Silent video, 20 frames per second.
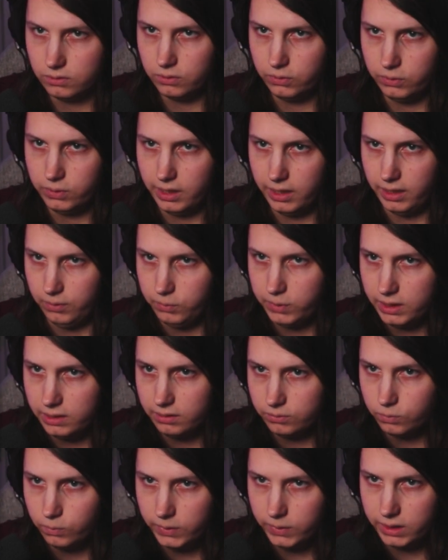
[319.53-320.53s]
Okay,
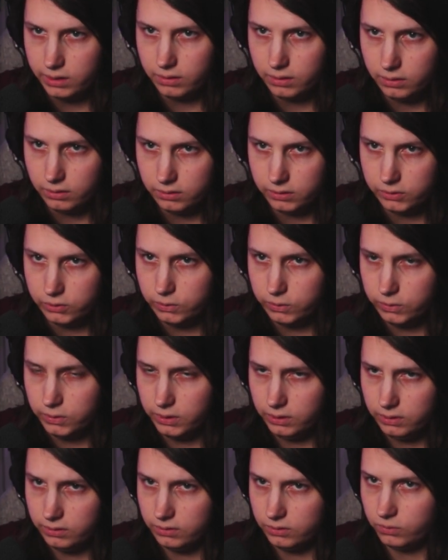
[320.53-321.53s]
we
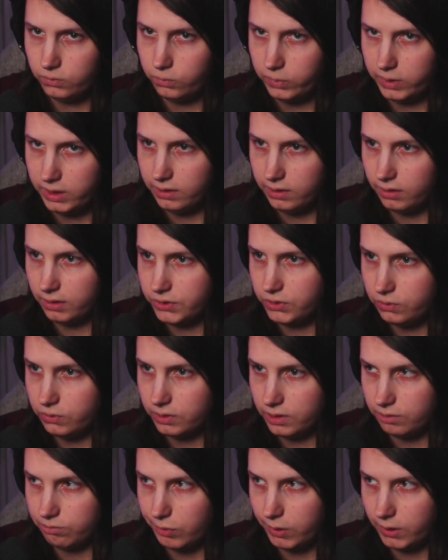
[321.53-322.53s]
conclude. We get our two
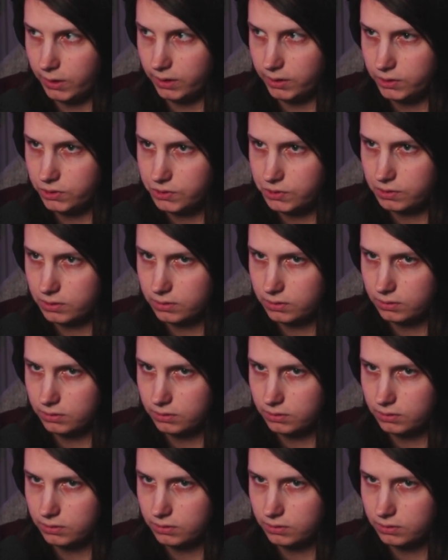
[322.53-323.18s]
numbers.